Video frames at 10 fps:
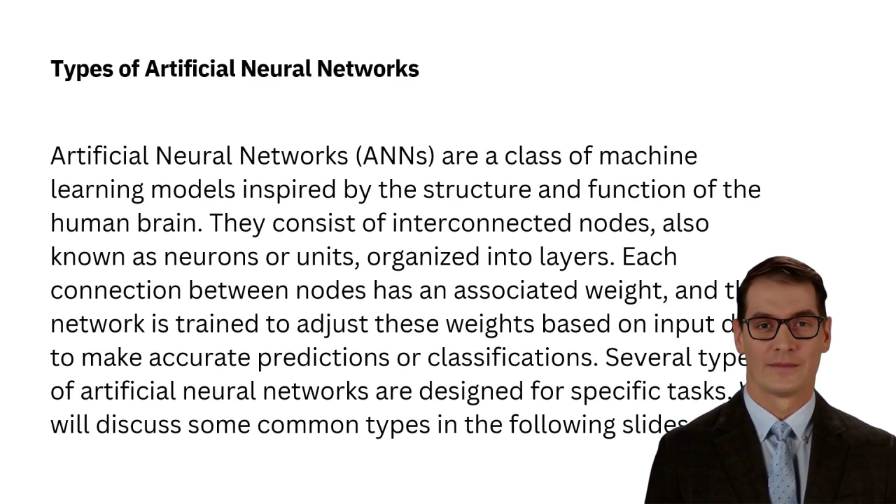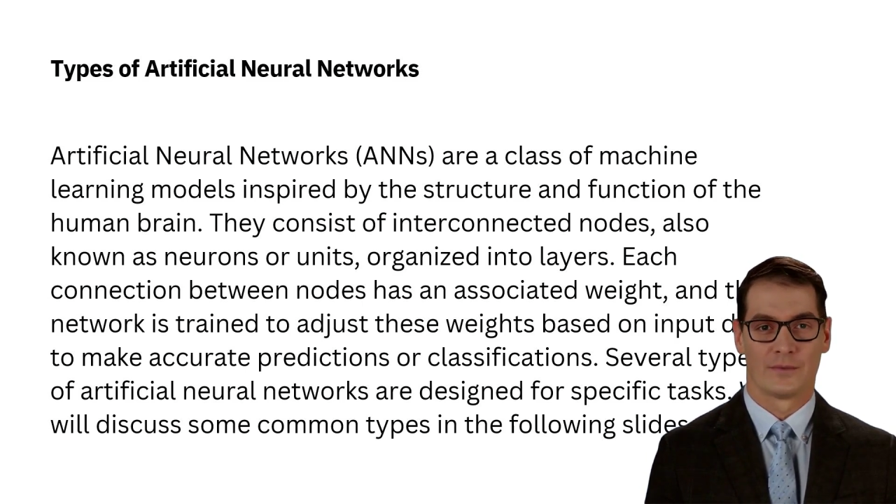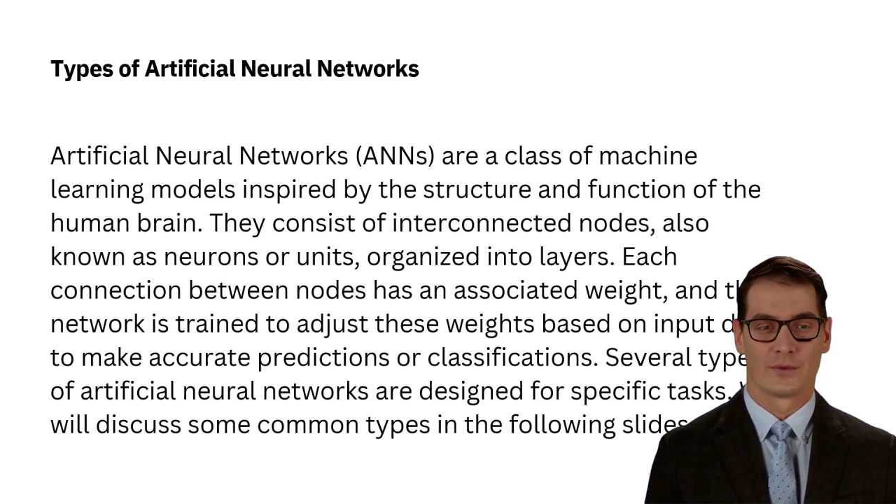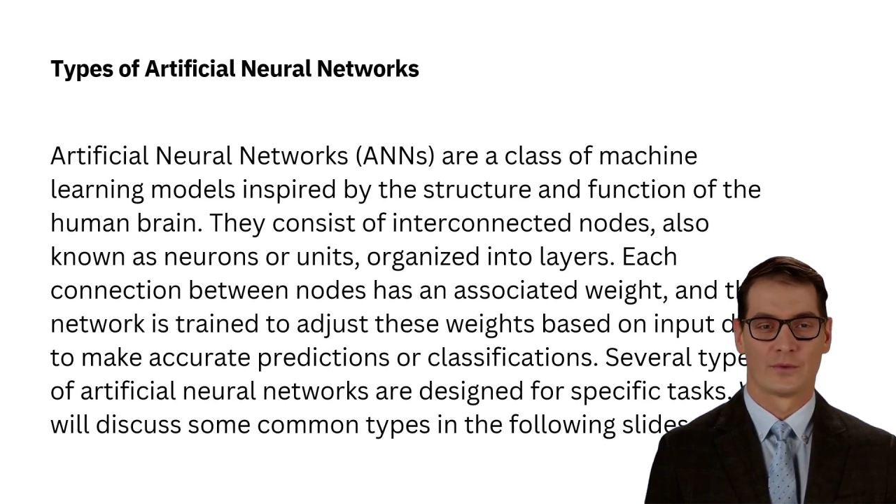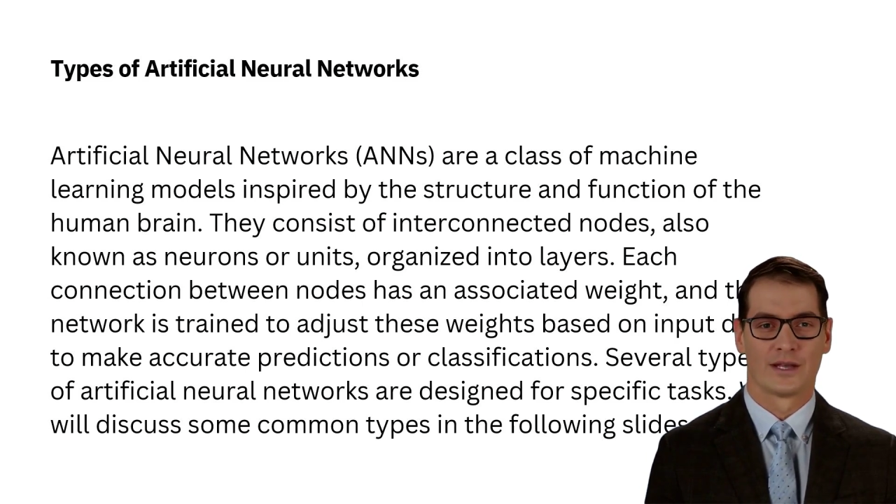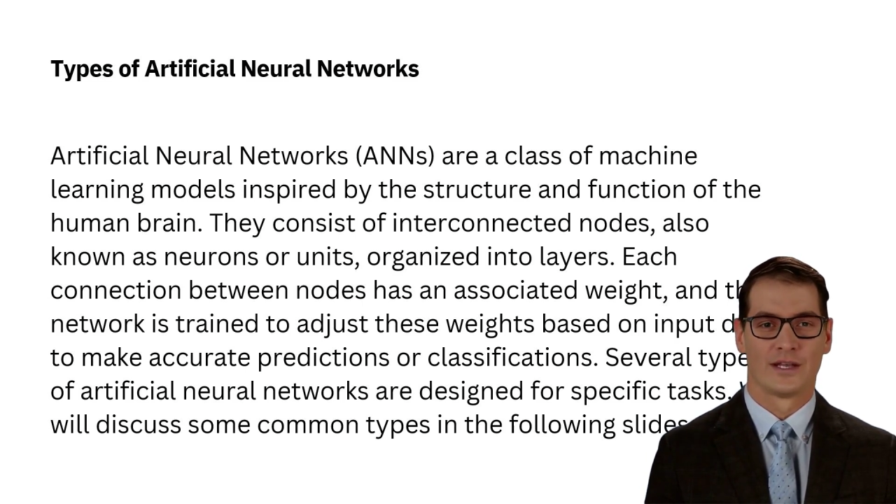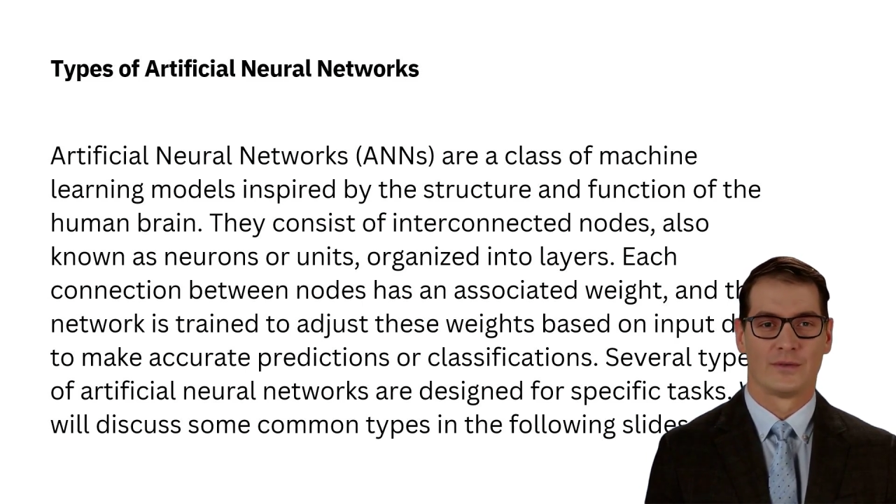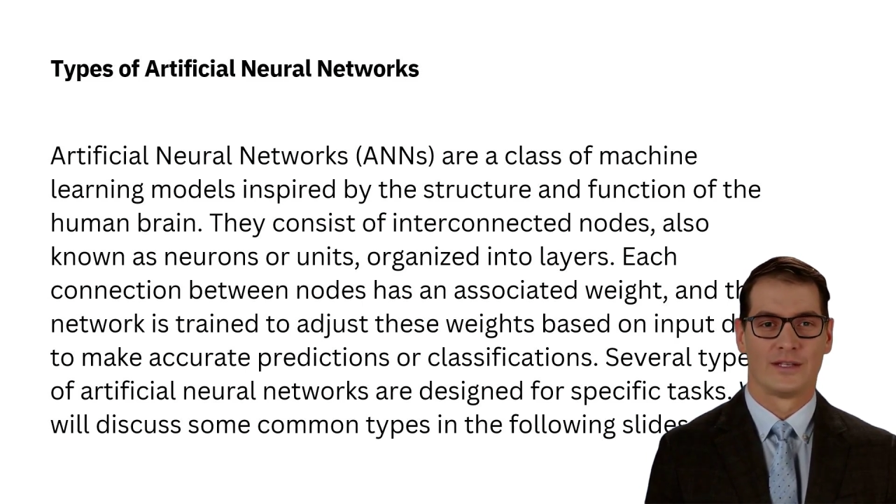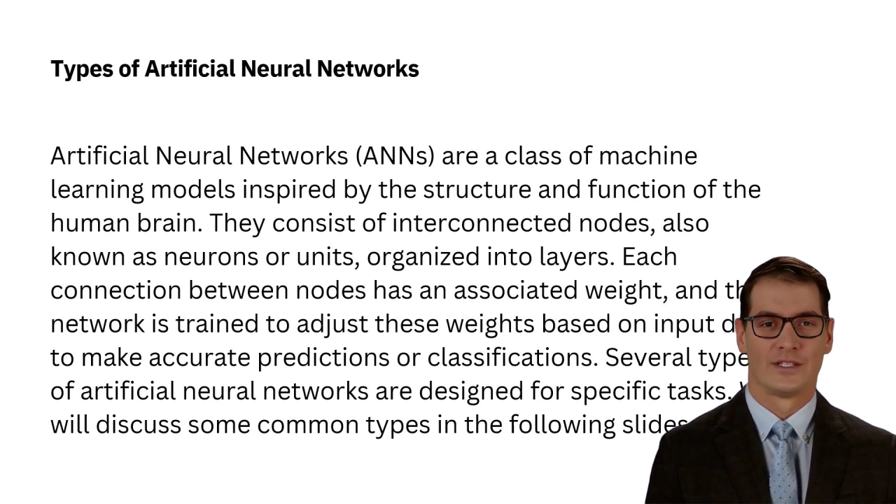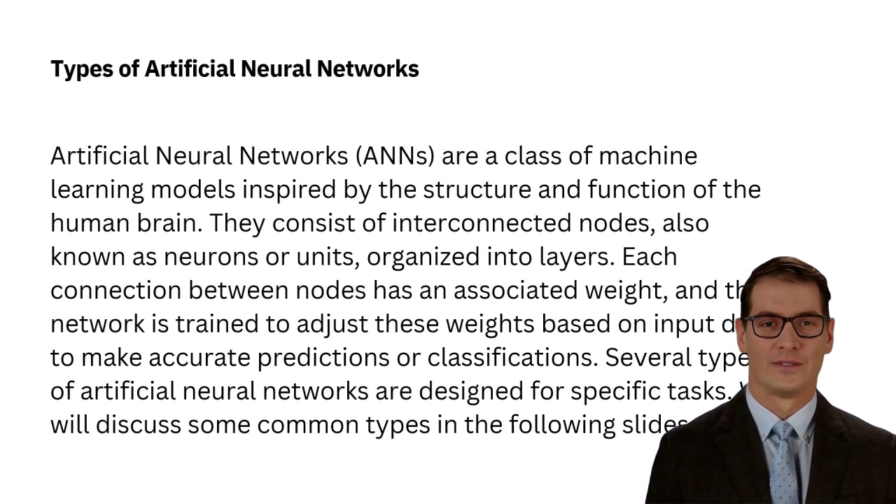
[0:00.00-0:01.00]
we will
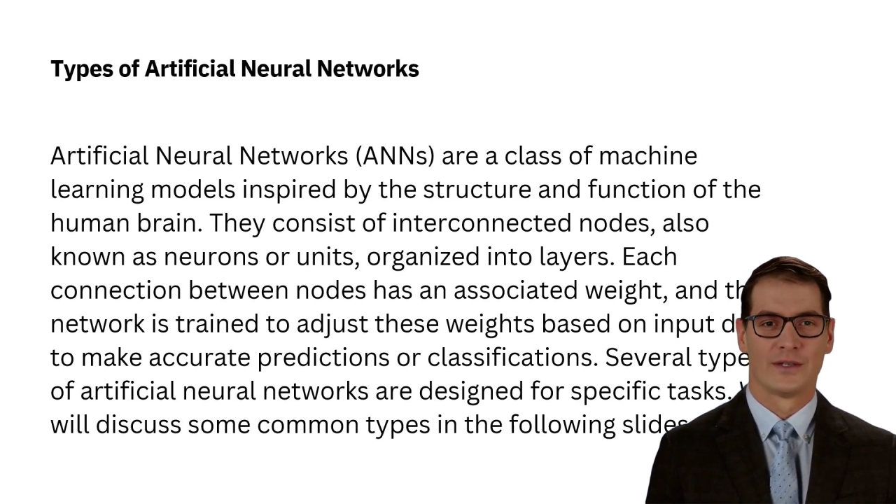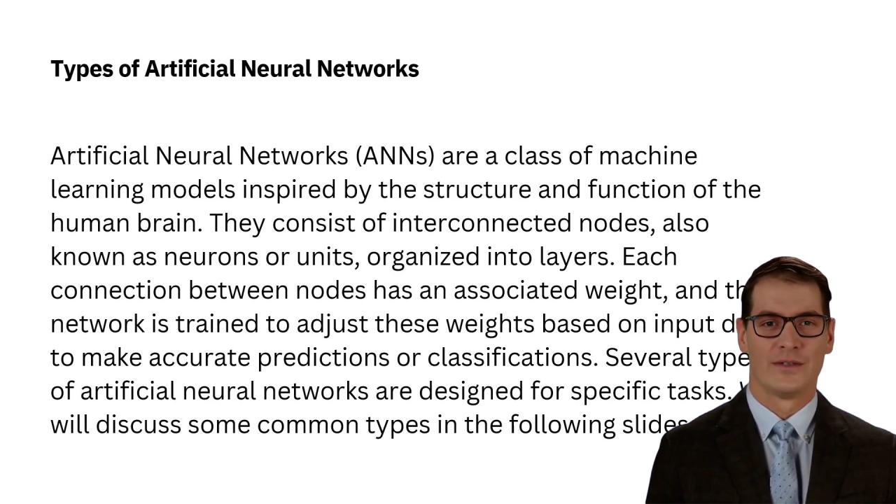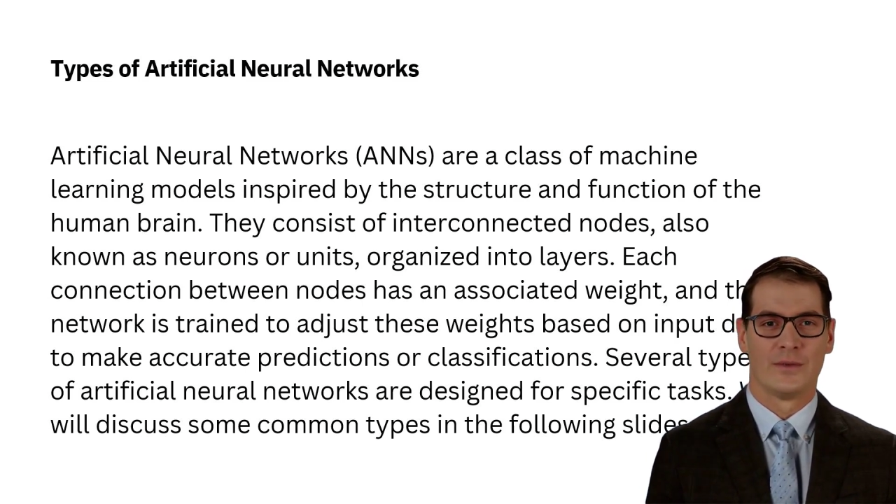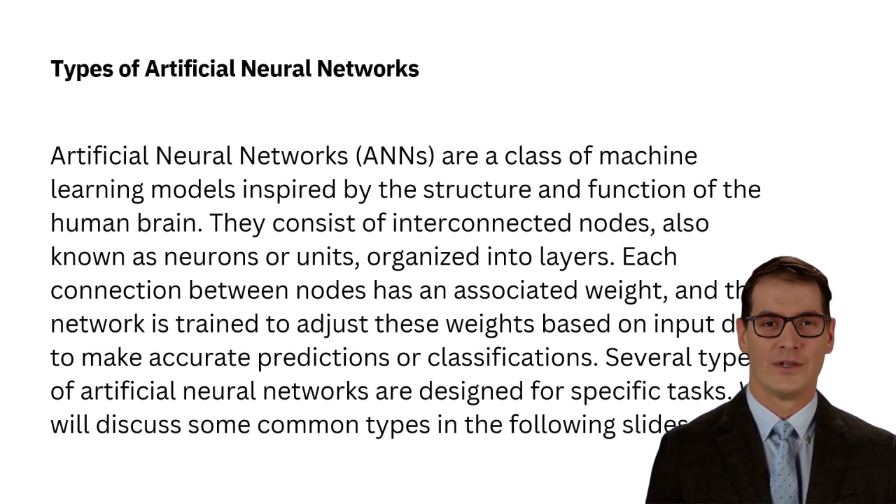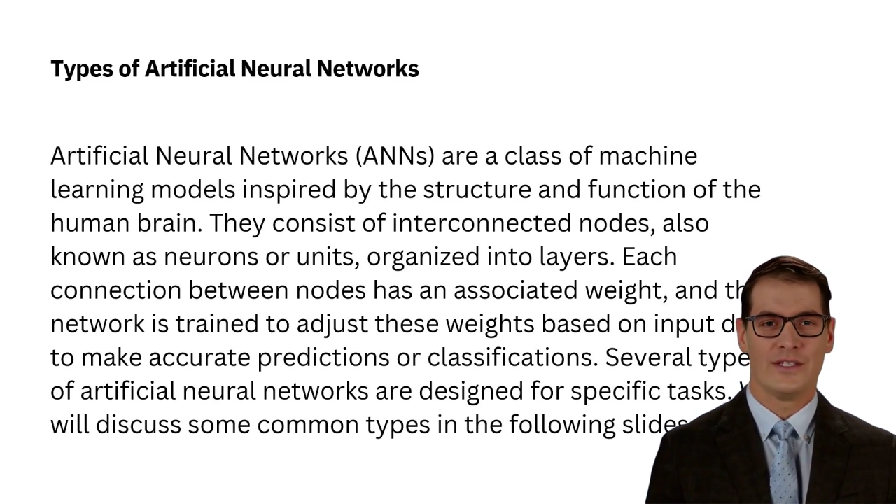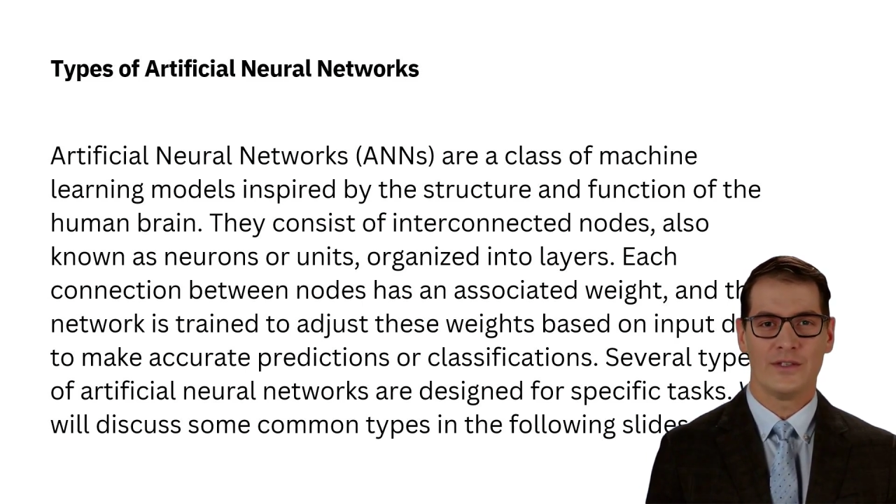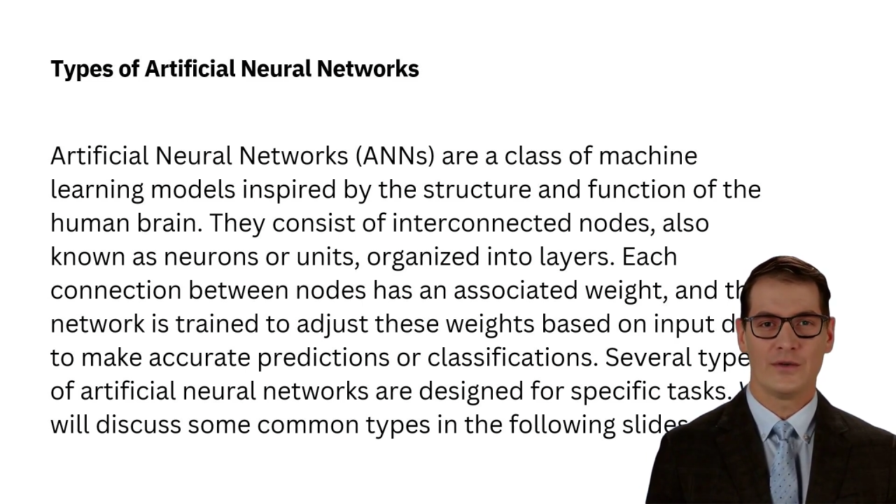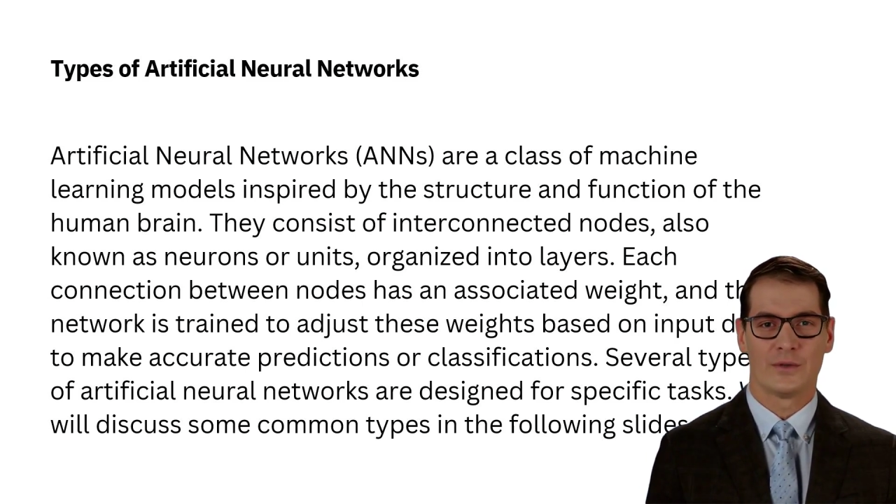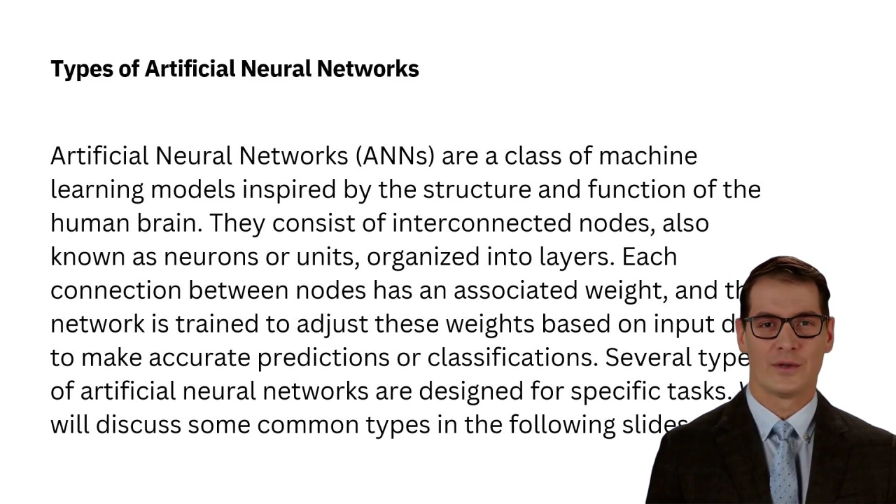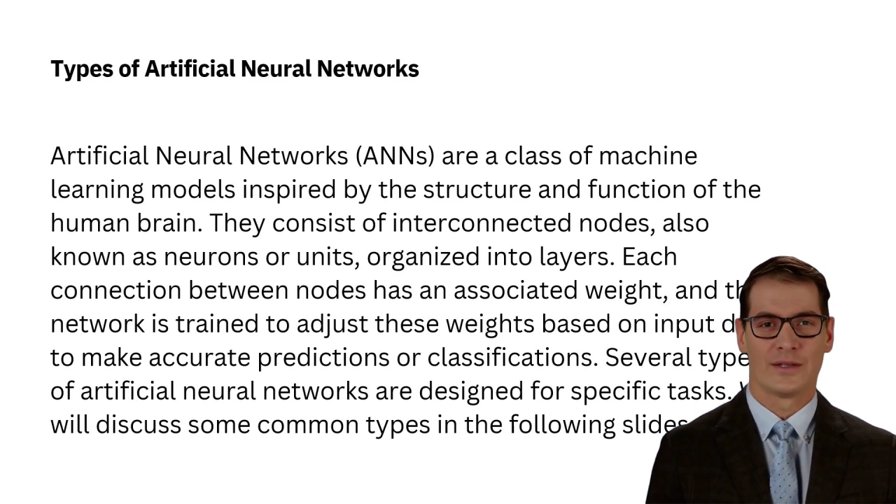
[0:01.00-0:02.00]
analyze some of the most
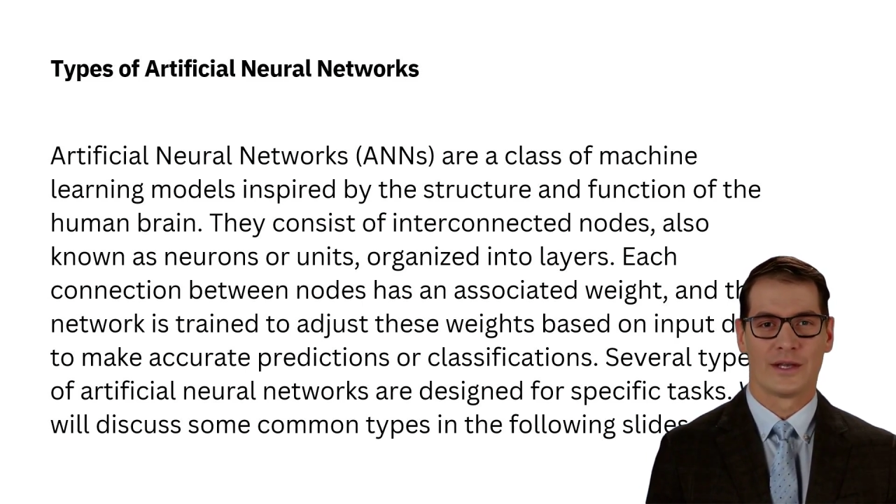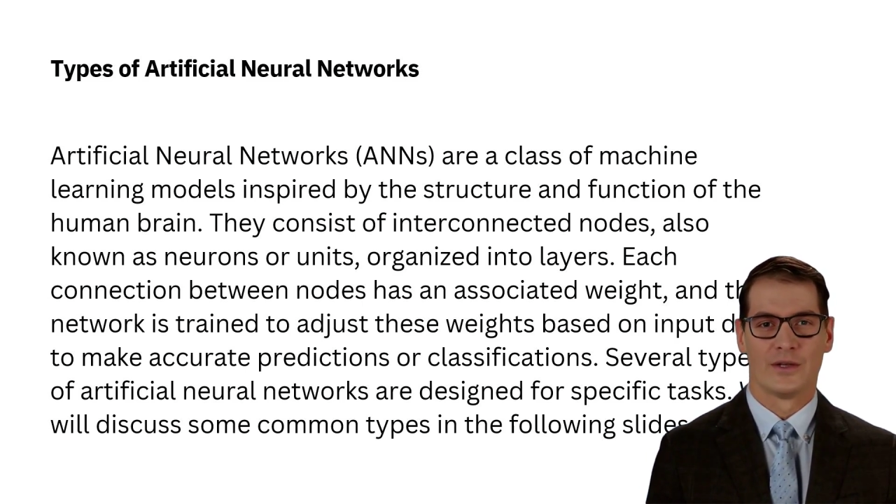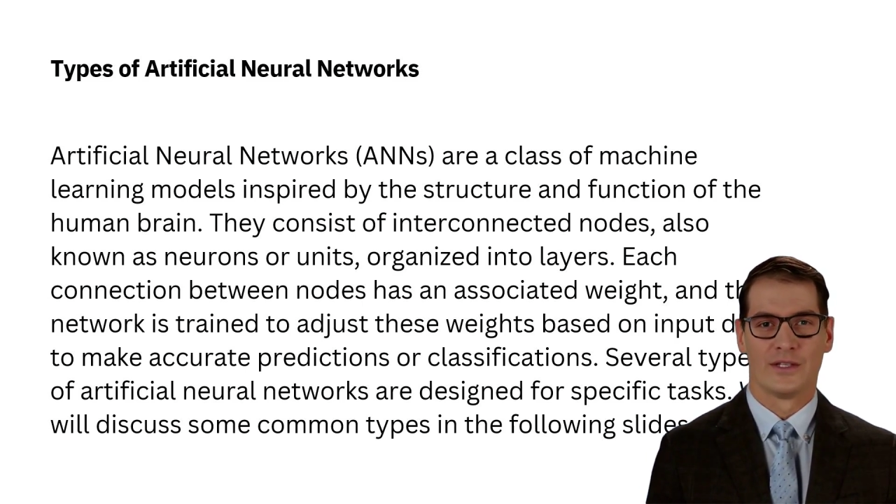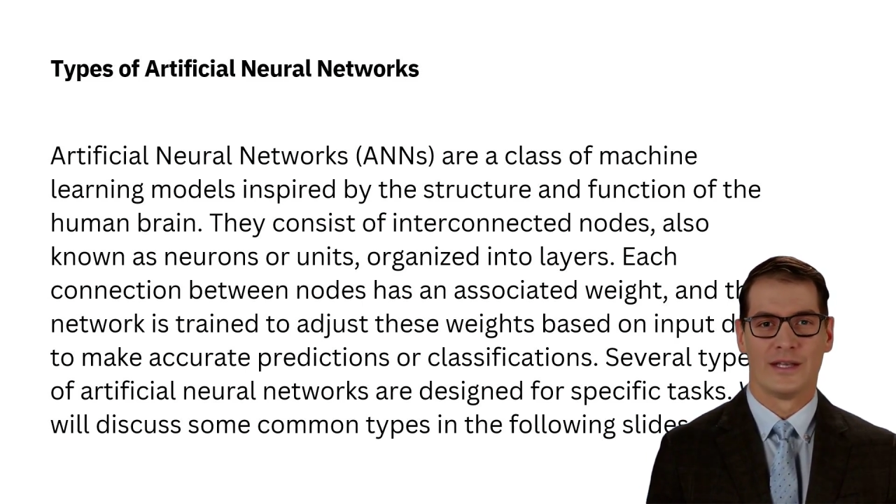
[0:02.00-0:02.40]
frequently used